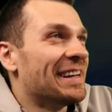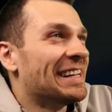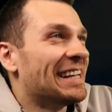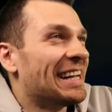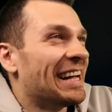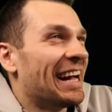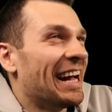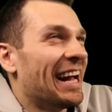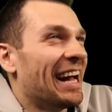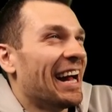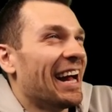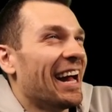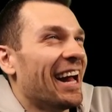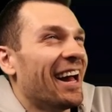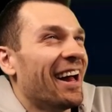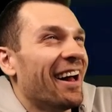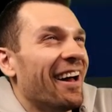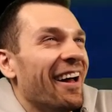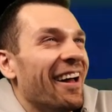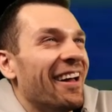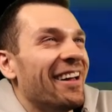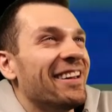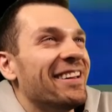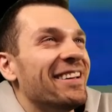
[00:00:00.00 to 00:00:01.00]

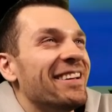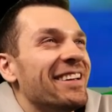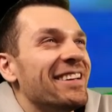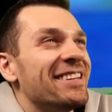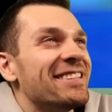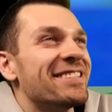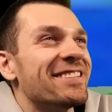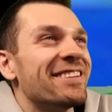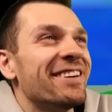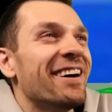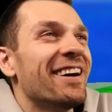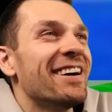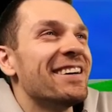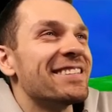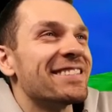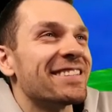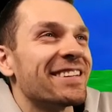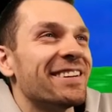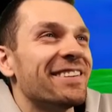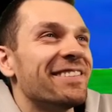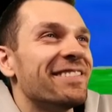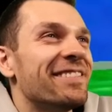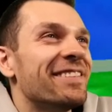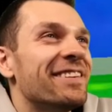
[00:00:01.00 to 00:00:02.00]
That's
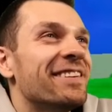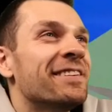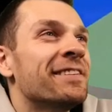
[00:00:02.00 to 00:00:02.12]
awesome.